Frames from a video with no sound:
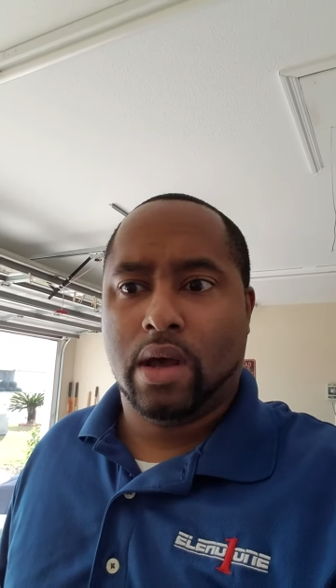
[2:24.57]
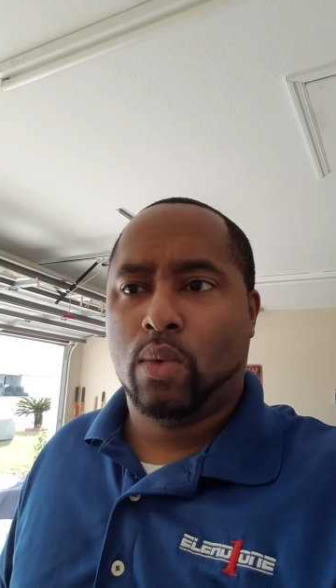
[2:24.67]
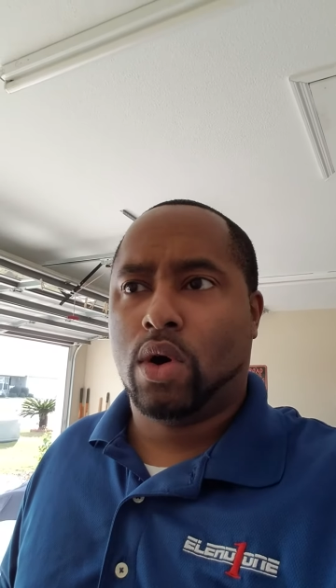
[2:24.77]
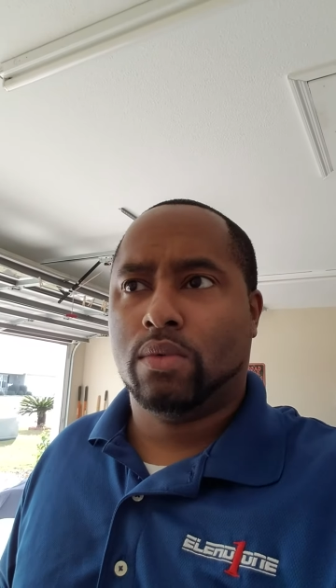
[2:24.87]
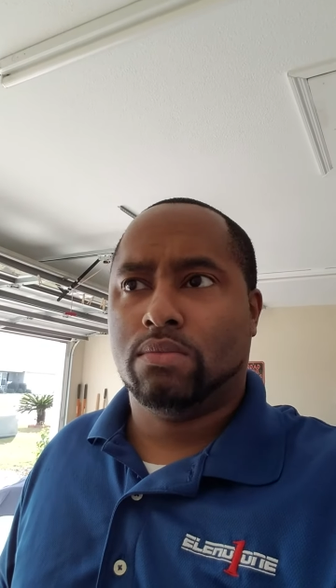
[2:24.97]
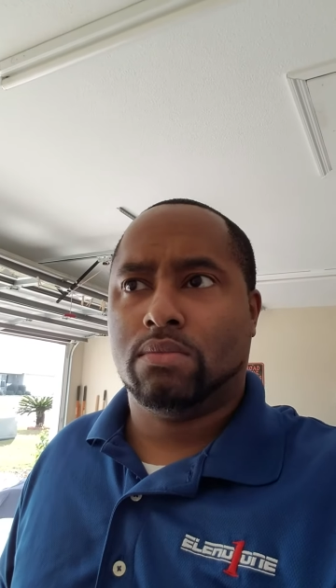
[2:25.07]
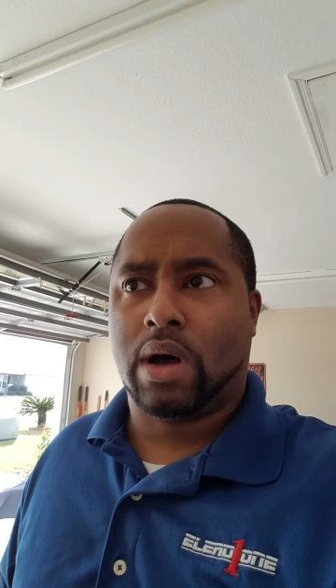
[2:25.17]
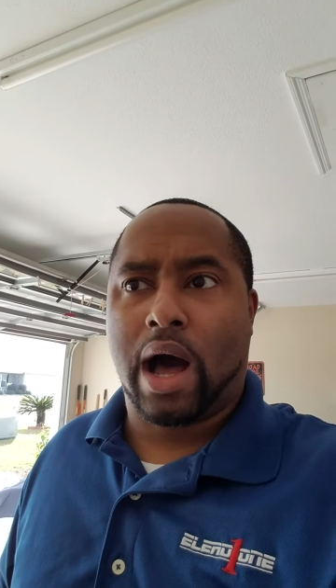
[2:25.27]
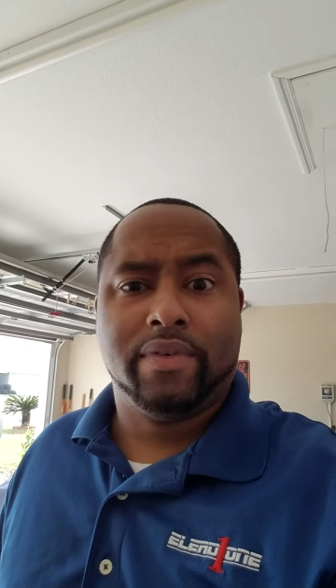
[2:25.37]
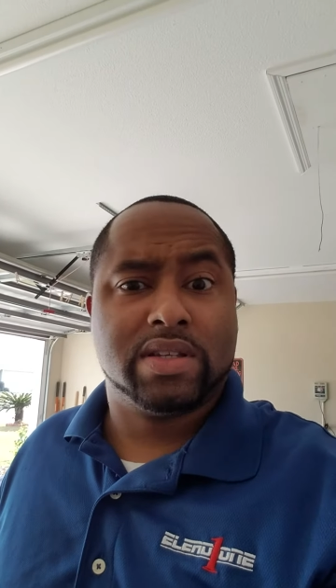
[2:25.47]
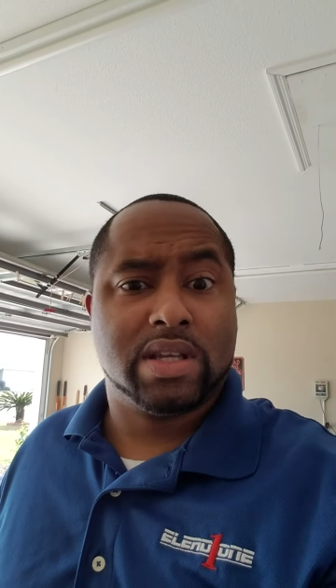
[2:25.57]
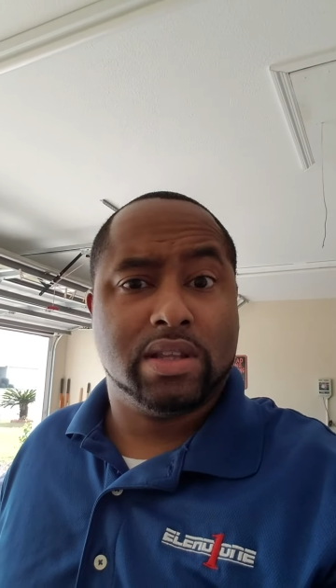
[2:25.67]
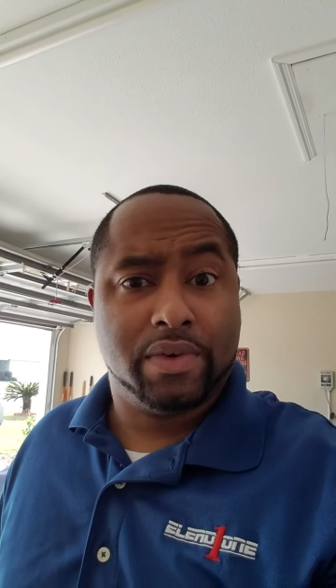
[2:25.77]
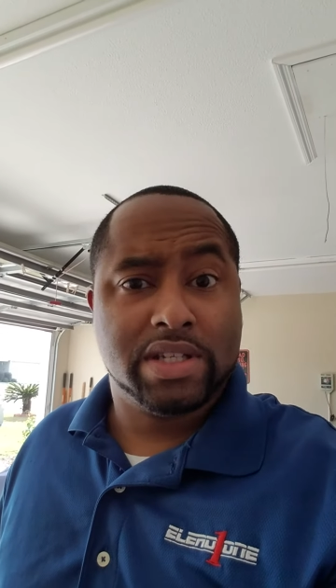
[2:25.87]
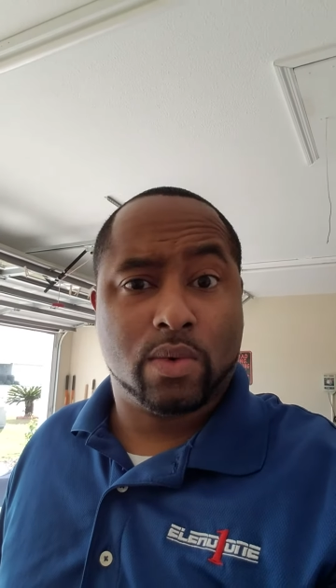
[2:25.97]
Well, obviously
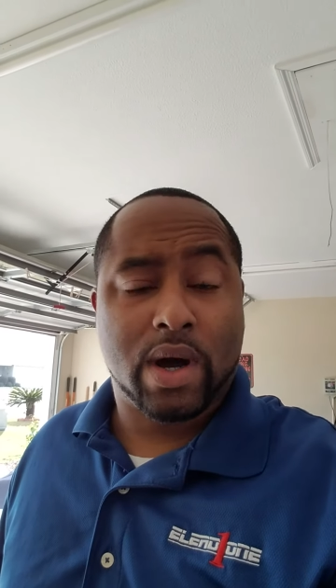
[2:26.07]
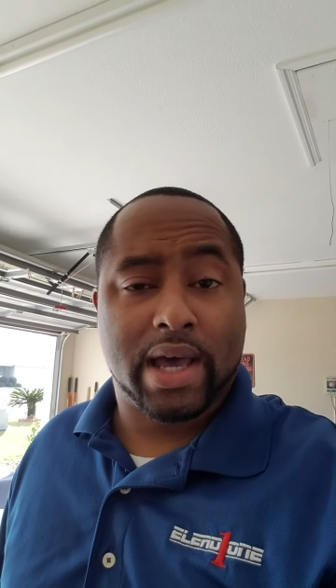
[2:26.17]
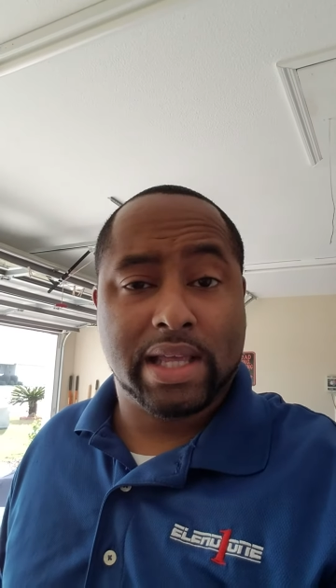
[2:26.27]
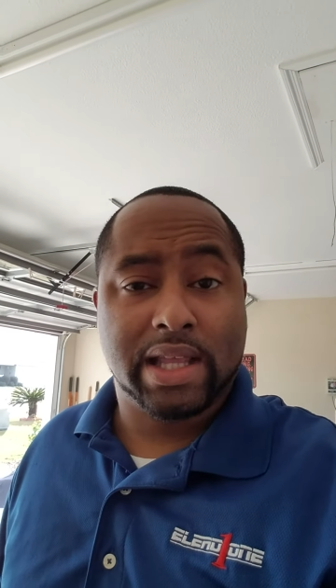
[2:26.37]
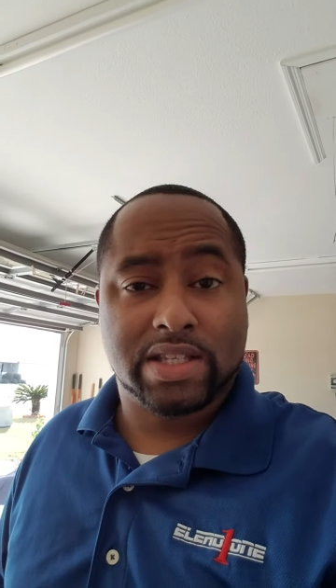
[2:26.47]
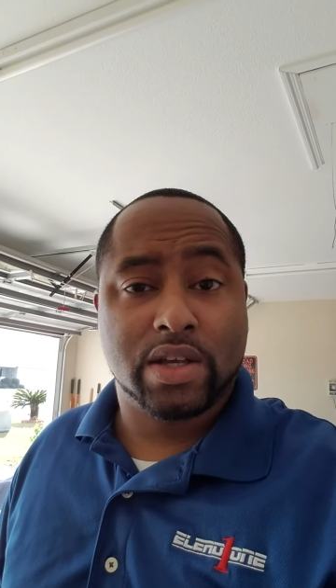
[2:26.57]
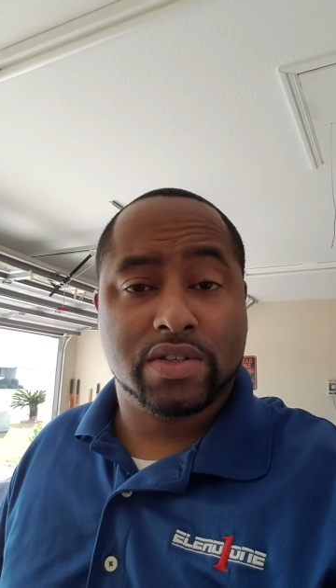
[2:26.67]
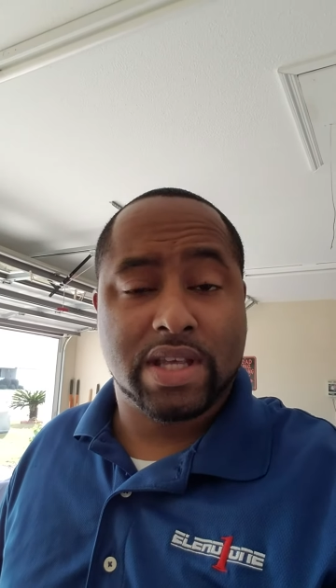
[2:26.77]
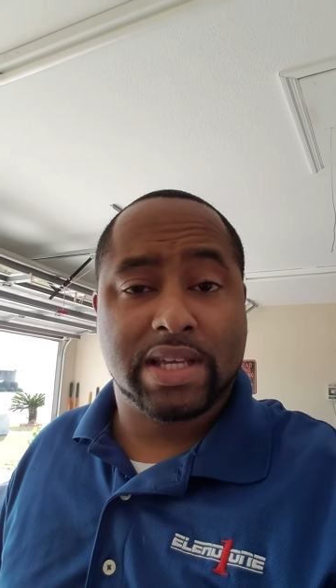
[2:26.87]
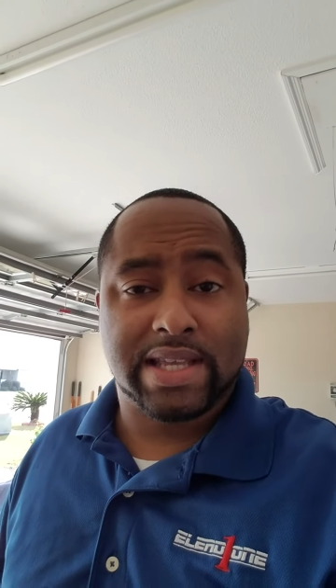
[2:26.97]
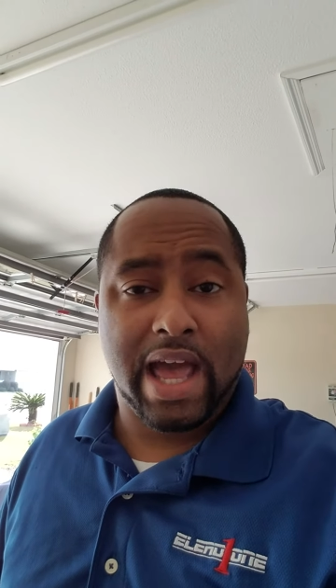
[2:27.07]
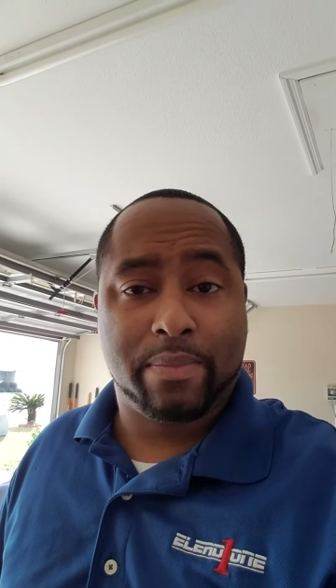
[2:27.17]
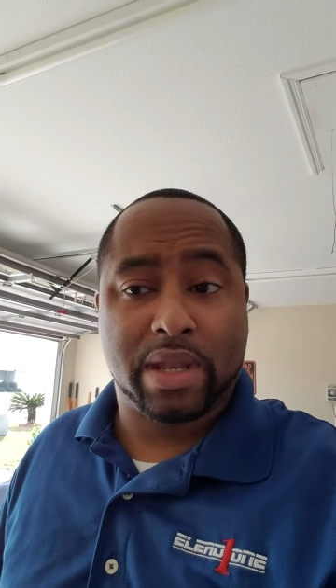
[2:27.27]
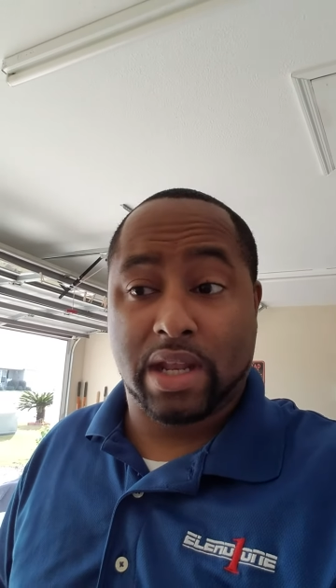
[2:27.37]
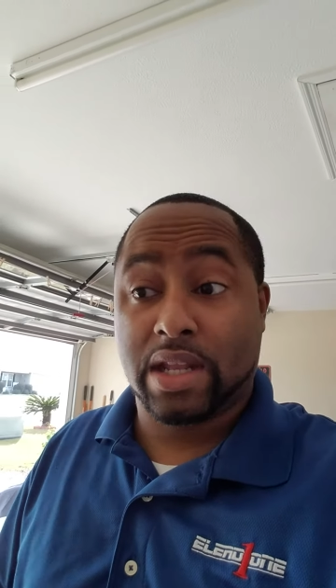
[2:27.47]
the reason why he lets those things
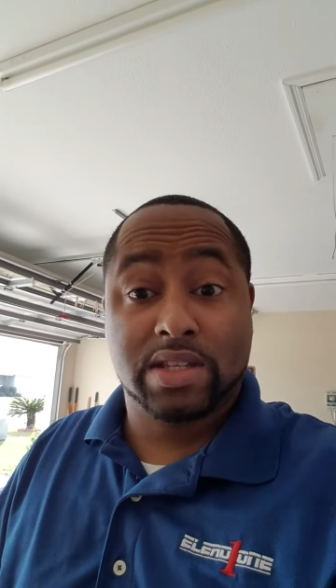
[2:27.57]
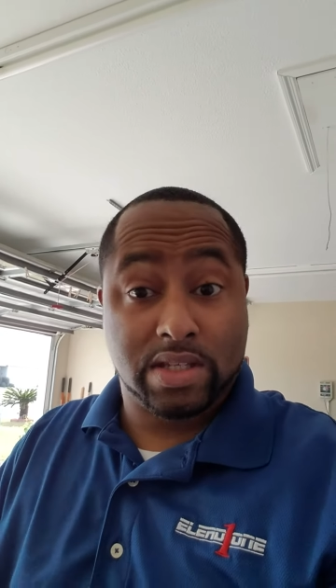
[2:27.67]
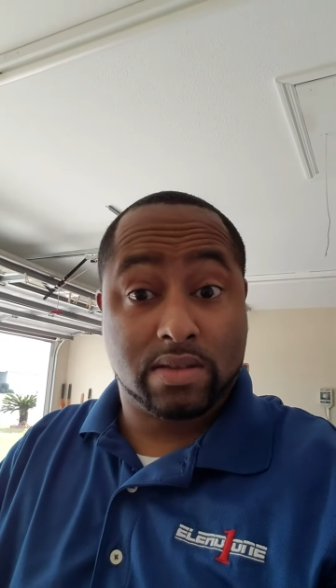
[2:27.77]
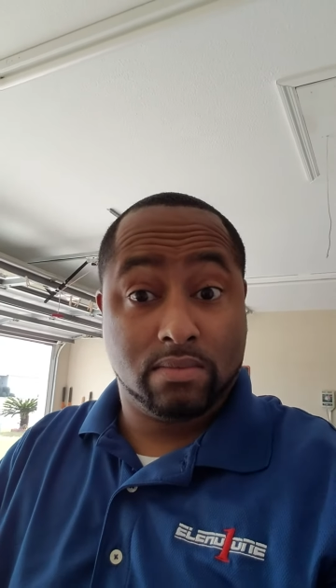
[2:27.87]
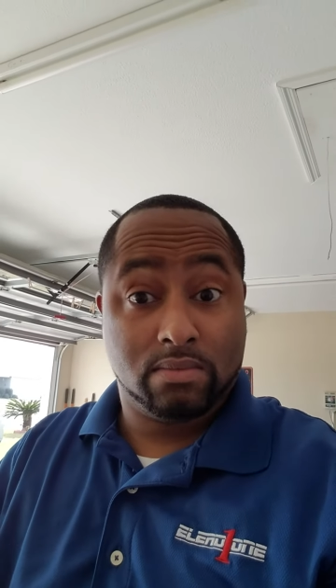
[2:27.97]
happen, and this is